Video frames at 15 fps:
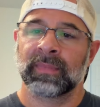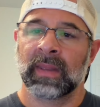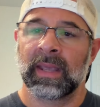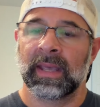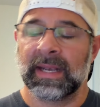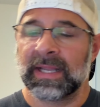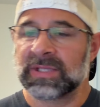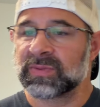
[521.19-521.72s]

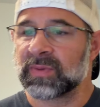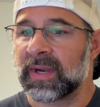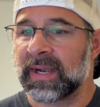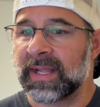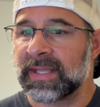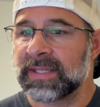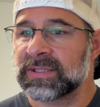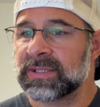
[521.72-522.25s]
it is what it
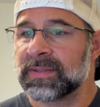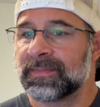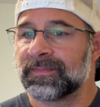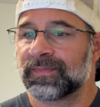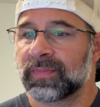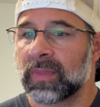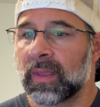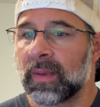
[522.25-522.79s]
is.
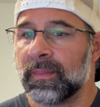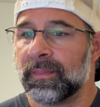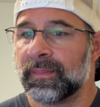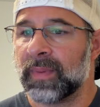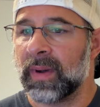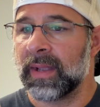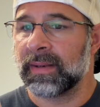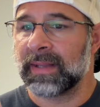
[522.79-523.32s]

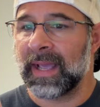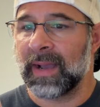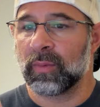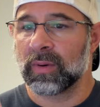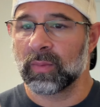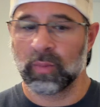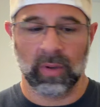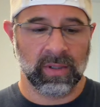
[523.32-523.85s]
But yeah,
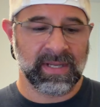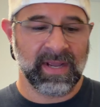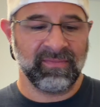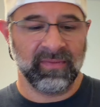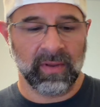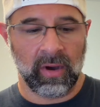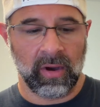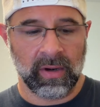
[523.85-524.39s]
we're
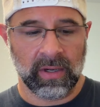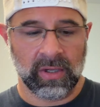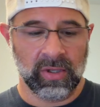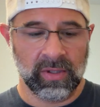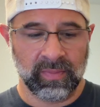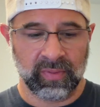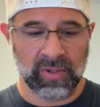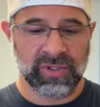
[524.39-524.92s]
definitely on a
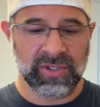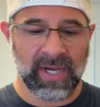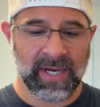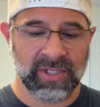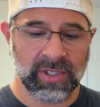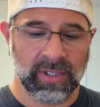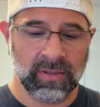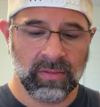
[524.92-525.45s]
good
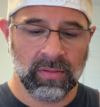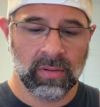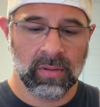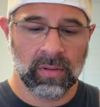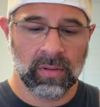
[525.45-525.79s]
projection.